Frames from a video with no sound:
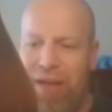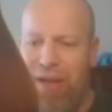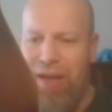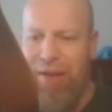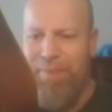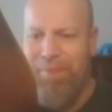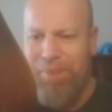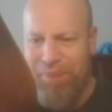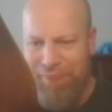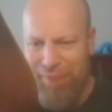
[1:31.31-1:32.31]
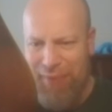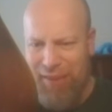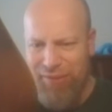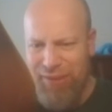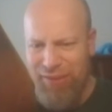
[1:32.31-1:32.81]

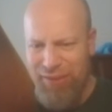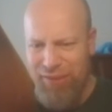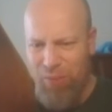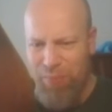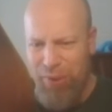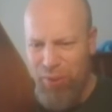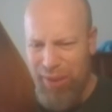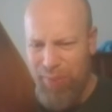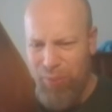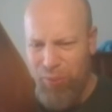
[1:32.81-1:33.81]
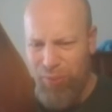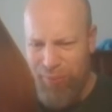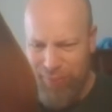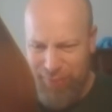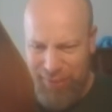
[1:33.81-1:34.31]
It says it's got Munich malt.
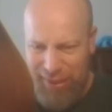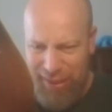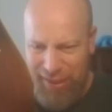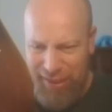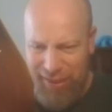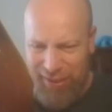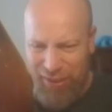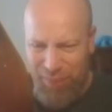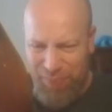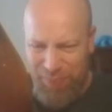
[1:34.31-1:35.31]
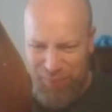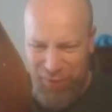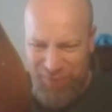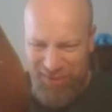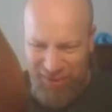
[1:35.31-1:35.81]

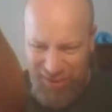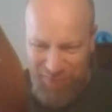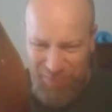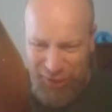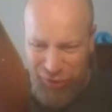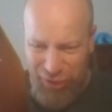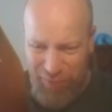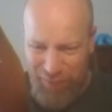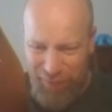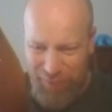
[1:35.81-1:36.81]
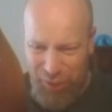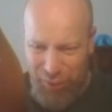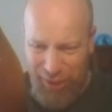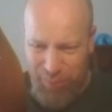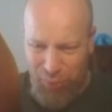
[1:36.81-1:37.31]
Could be German for
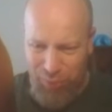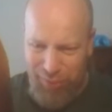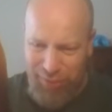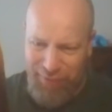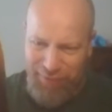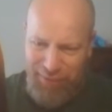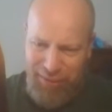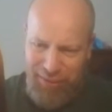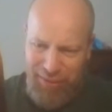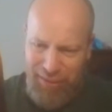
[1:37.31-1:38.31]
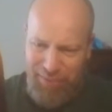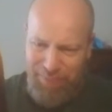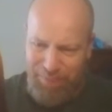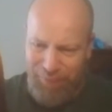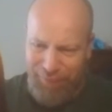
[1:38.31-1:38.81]
Munich malt on the front.